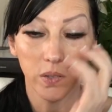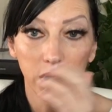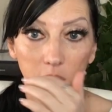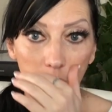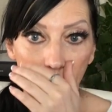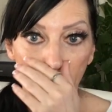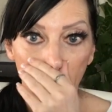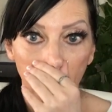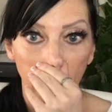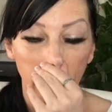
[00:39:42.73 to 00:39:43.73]
So
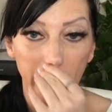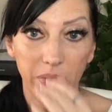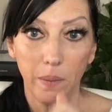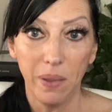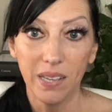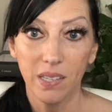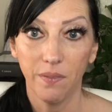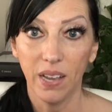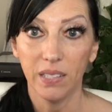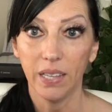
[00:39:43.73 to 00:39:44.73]
the best
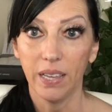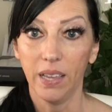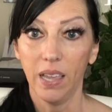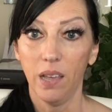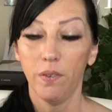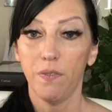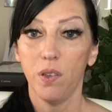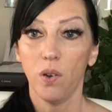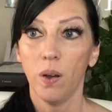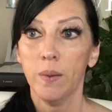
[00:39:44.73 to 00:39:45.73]
advice I could give, if
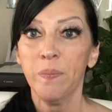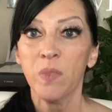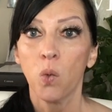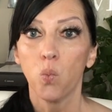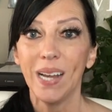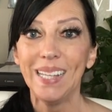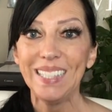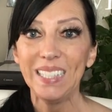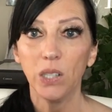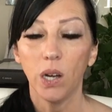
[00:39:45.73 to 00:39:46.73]
you're
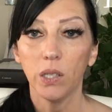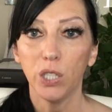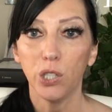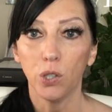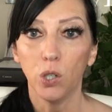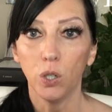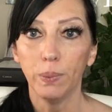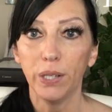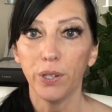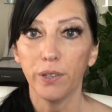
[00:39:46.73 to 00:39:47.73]
raising dogs in your home
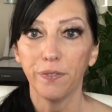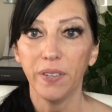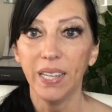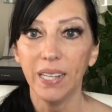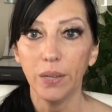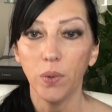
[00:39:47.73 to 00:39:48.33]
under your feet,